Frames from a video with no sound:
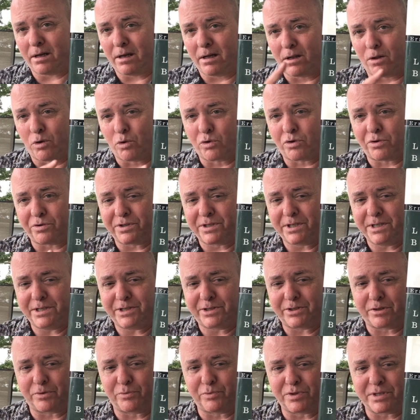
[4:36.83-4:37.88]
A local
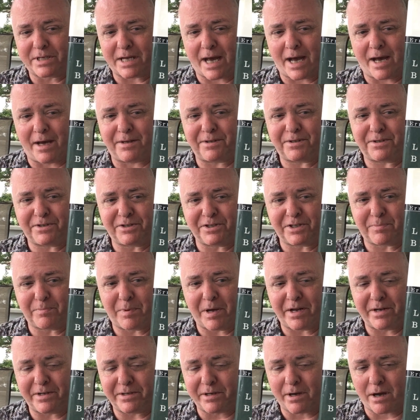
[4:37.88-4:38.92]
teacher was asked to
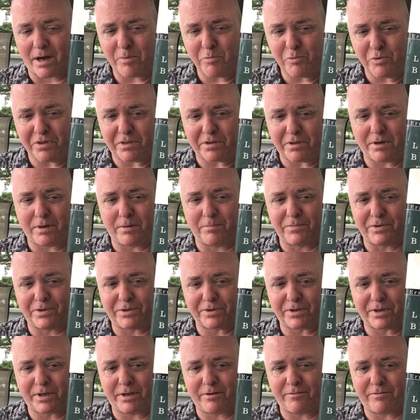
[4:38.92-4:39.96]
spend time with him
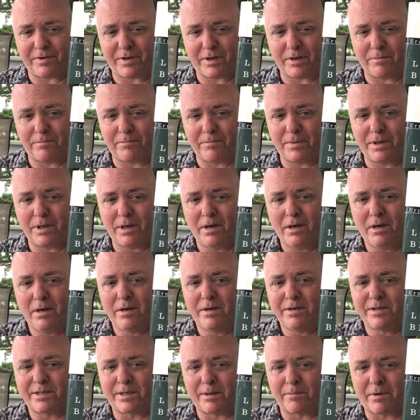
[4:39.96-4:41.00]
to give him
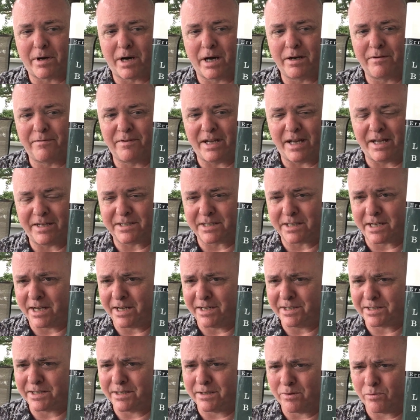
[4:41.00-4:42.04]
some kind of an
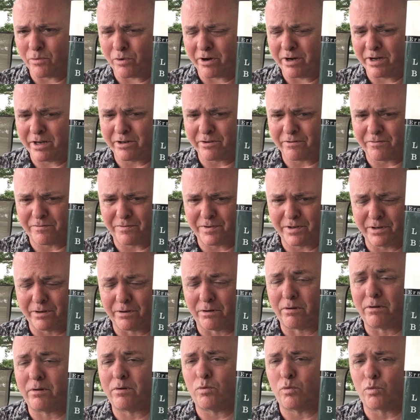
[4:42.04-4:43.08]
education where he could
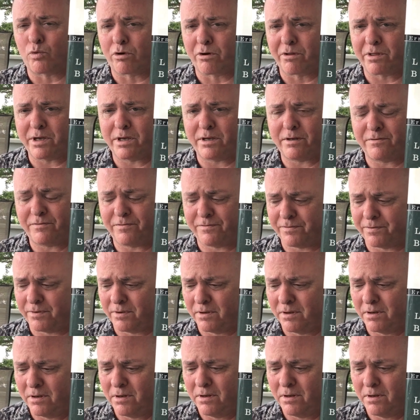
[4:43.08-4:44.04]
feel worthy of